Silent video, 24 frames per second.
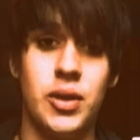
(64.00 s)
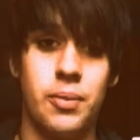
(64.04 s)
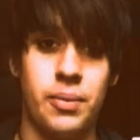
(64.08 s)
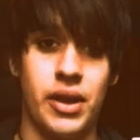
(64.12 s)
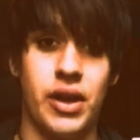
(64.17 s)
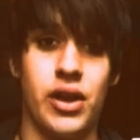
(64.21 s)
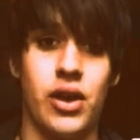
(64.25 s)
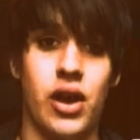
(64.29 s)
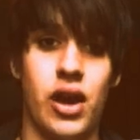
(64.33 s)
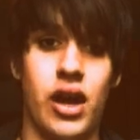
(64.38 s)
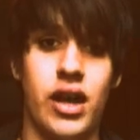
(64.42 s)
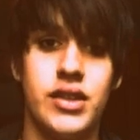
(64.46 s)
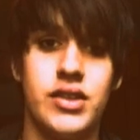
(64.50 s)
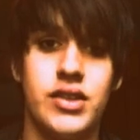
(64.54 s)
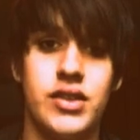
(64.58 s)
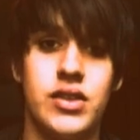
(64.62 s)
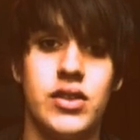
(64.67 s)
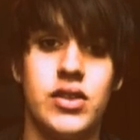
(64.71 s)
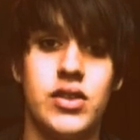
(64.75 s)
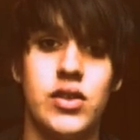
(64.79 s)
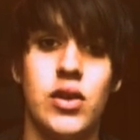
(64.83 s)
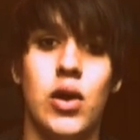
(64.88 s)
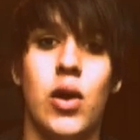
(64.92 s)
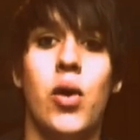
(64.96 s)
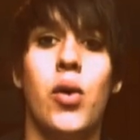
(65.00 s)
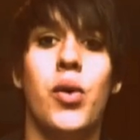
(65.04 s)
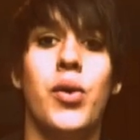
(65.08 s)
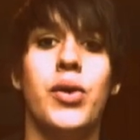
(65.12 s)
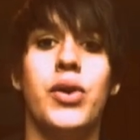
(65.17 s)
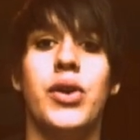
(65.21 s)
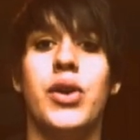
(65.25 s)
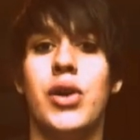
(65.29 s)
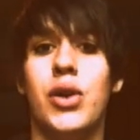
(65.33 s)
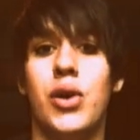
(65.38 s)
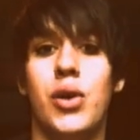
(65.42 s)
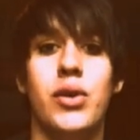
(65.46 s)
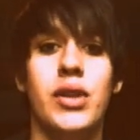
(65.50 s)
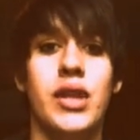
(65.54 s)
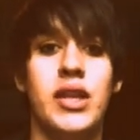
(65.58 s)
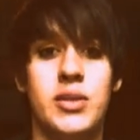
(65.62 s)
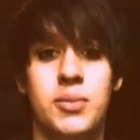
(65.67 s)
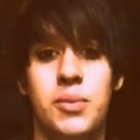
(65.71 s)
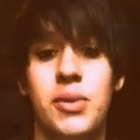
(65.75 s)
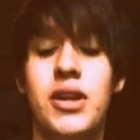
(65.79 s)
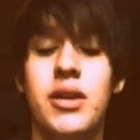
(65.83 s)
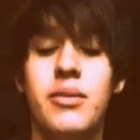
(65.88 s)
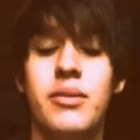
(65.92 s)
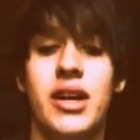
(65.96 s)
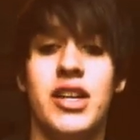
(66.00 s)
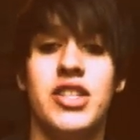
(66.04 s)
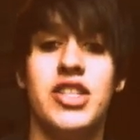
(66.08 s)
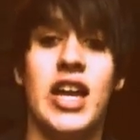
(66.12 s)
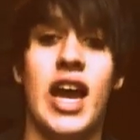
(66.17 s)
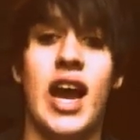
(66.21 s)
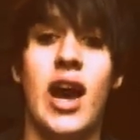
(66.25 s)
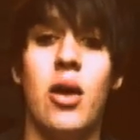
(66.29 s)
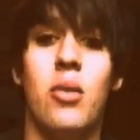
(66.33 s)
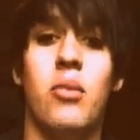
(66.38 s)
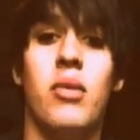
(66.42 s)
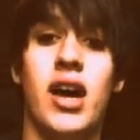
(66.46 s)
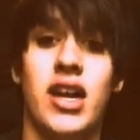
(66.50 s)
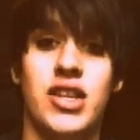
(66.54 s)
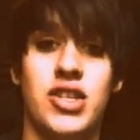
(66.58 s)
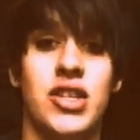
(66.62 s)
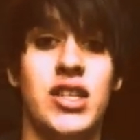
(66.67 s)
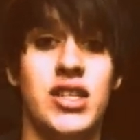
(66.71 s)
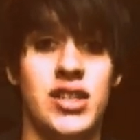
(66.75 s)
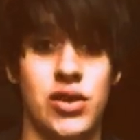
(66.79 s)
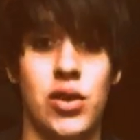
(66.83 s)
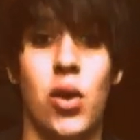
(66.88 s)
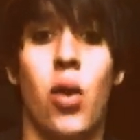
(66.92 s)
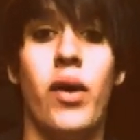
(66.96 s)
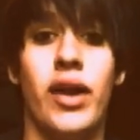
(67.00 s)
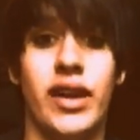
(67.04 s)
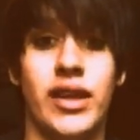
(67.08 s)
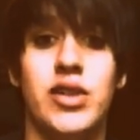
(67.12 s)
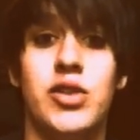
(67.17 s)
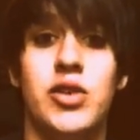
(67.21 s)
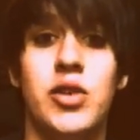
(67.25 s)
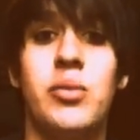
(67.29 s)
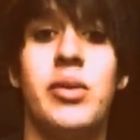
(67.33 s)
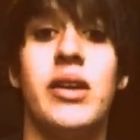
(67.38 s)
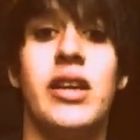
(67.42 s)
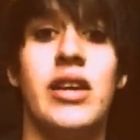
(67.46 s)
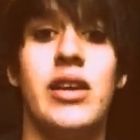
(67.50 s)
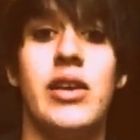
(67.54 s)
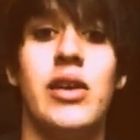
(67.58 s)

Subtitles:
shipping costs. So, it's pretty much how much it's going to be.